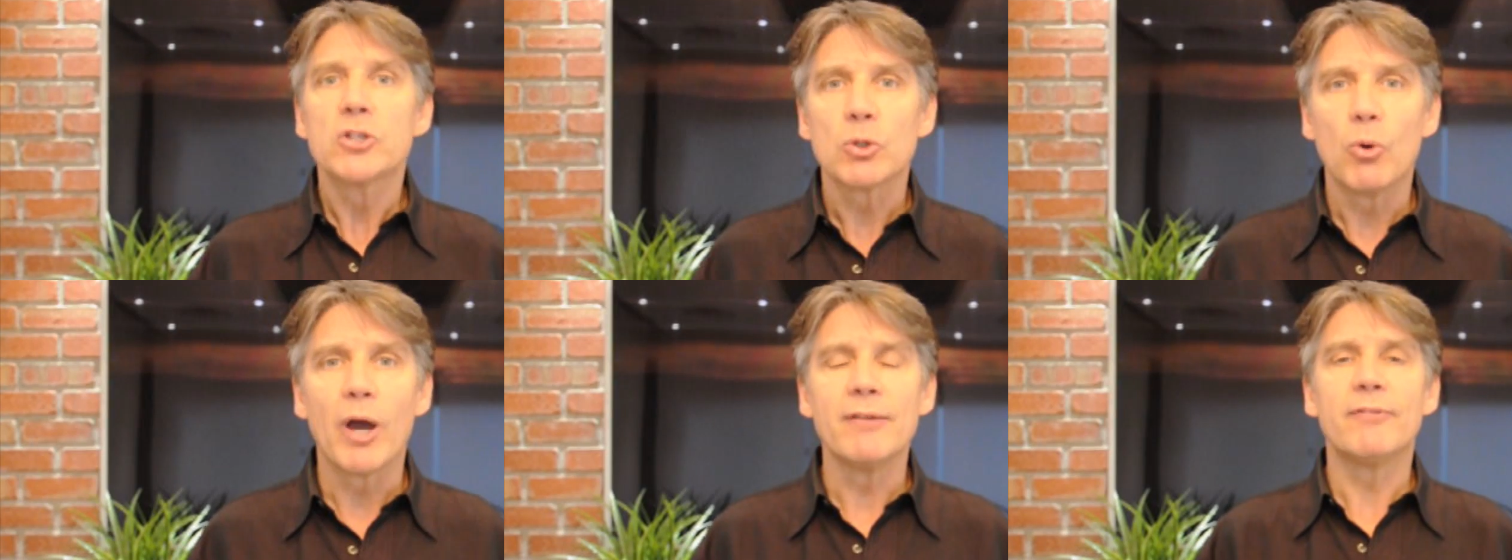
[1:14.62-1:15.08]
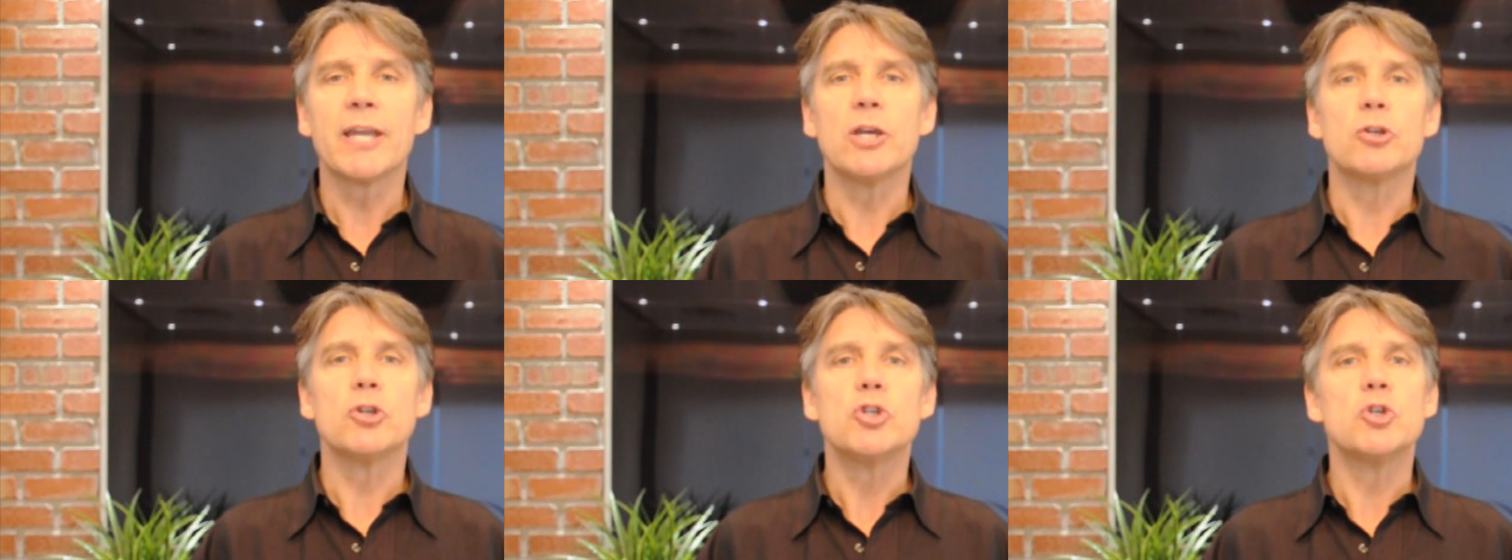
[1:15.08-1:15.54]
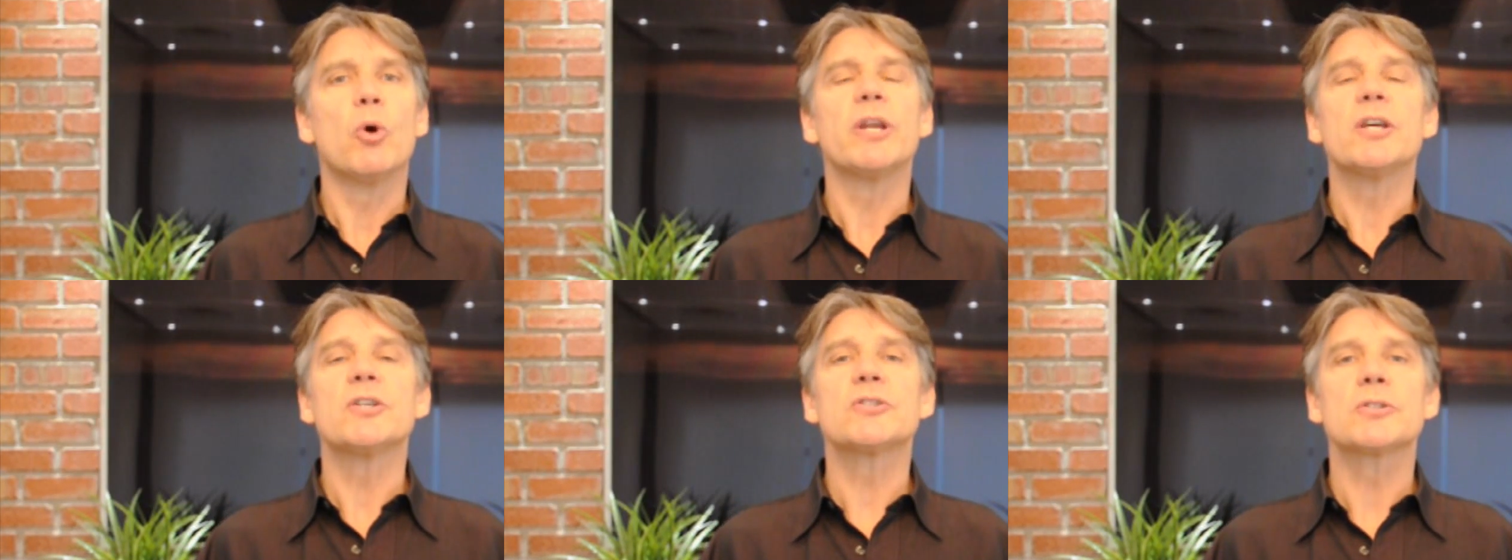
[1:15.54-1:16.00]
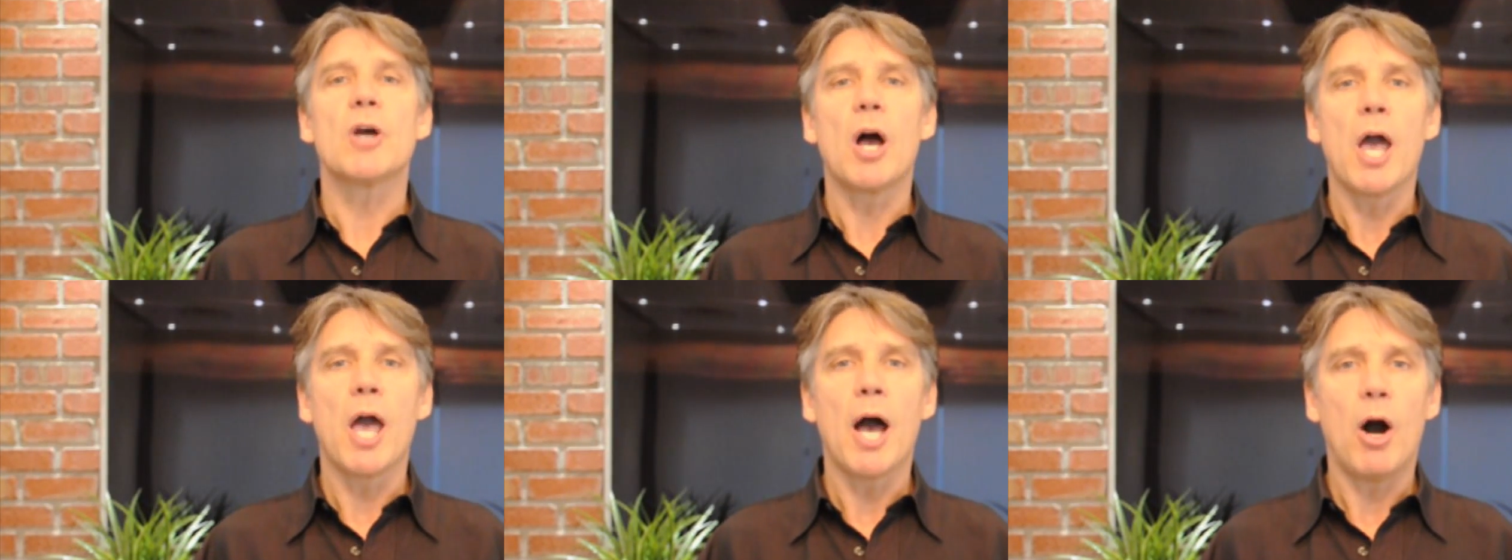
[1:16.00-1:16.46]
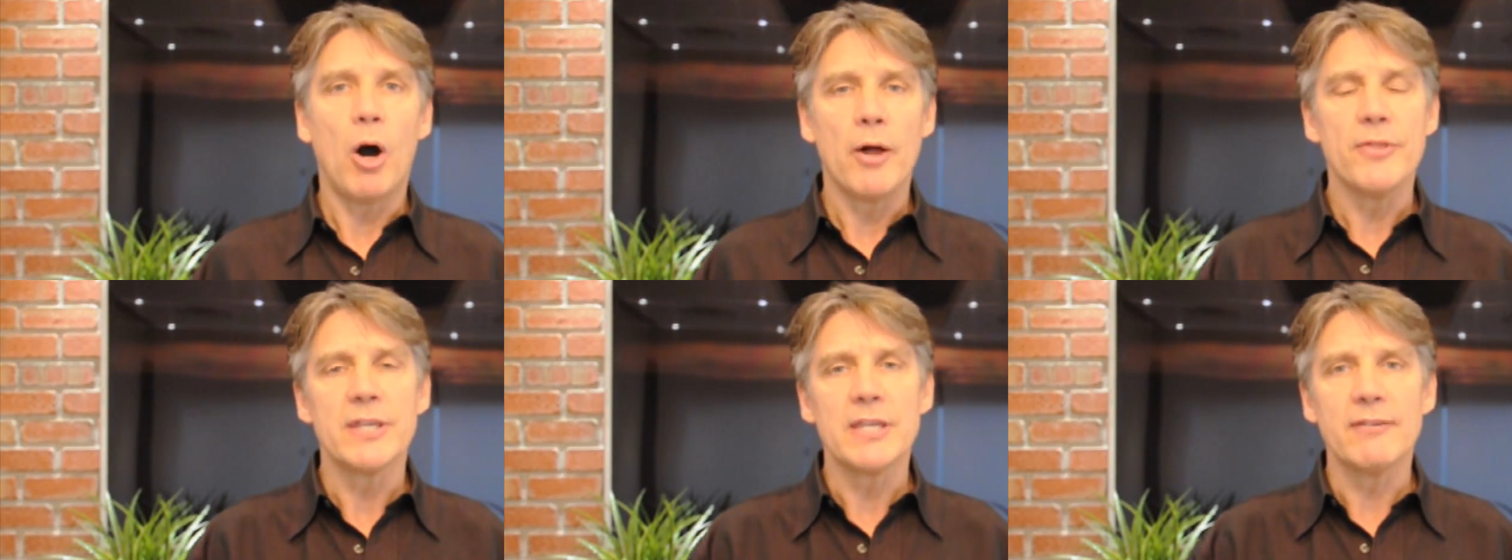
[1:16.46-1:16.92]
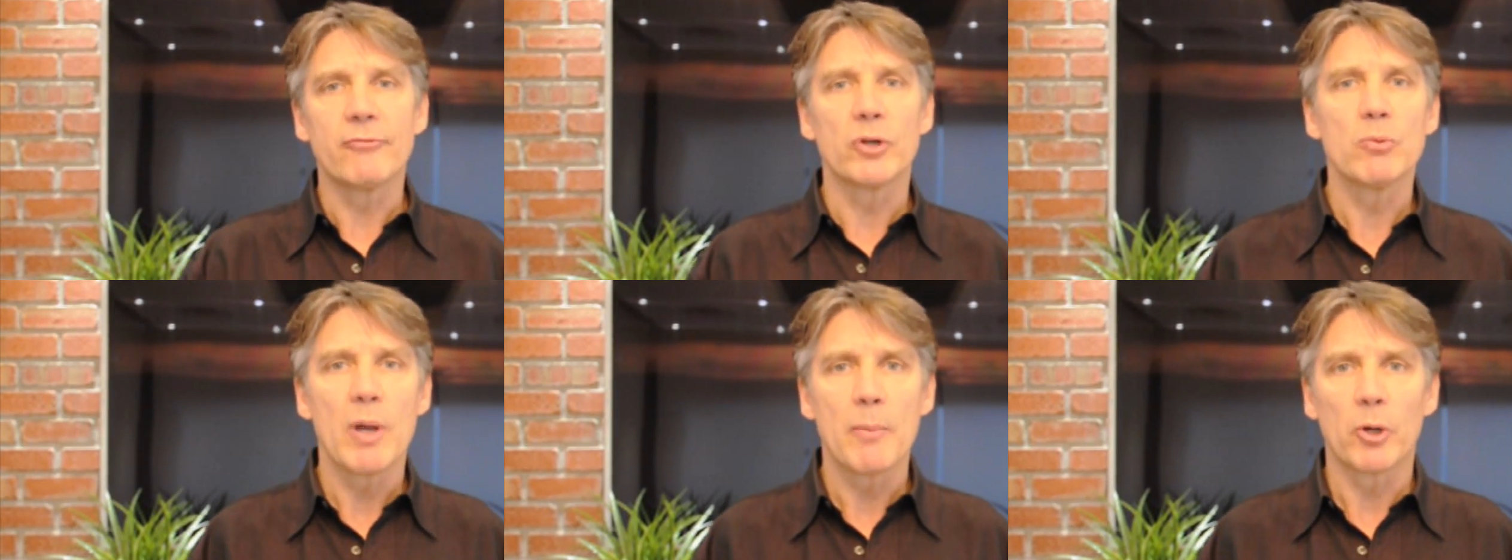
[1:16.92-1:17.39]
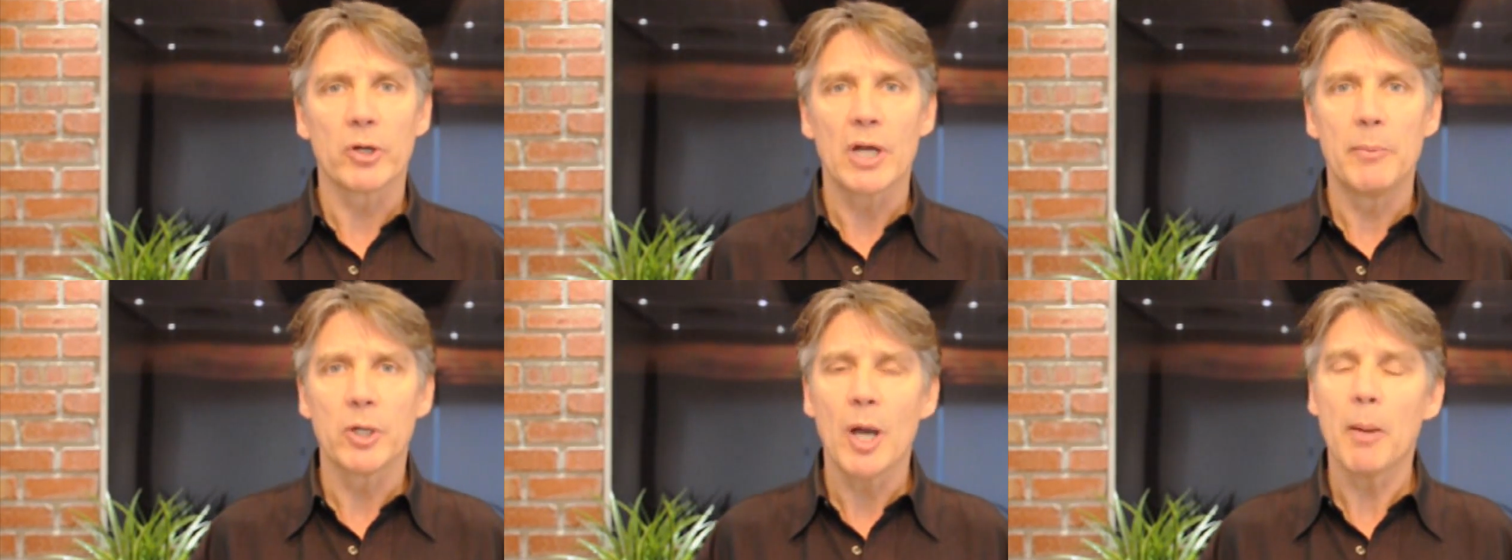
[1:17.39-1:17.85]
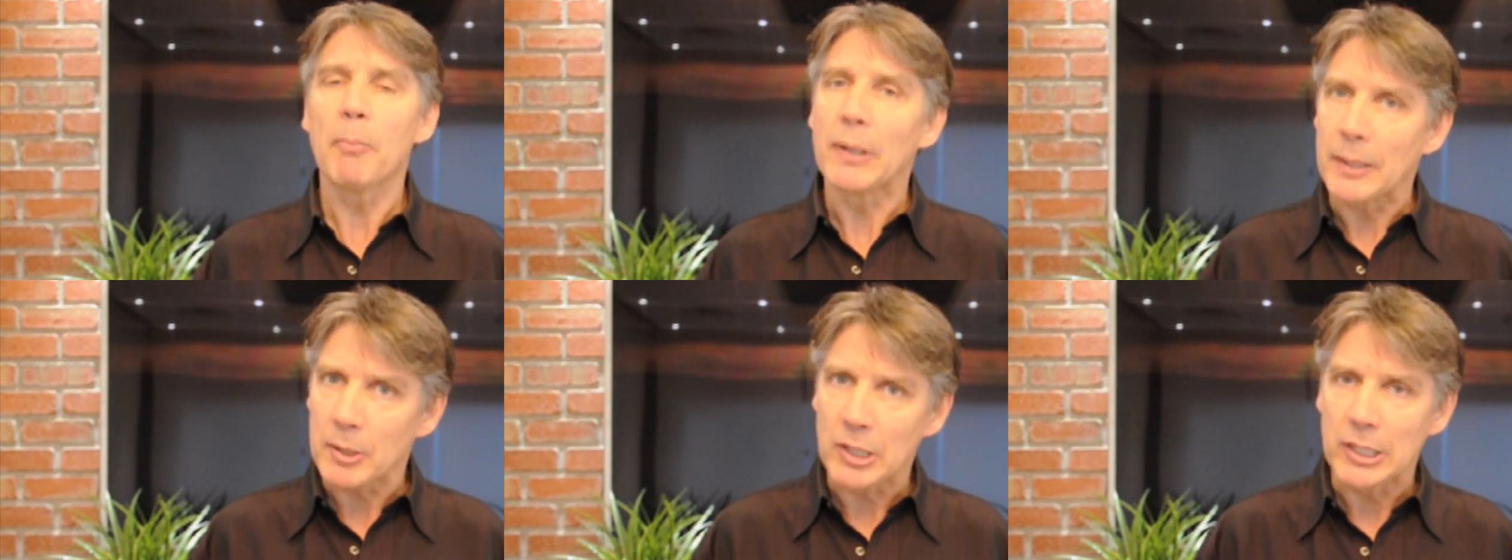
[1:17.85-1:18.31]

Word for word: So I invite you to join us uh, on the free webinar coming up.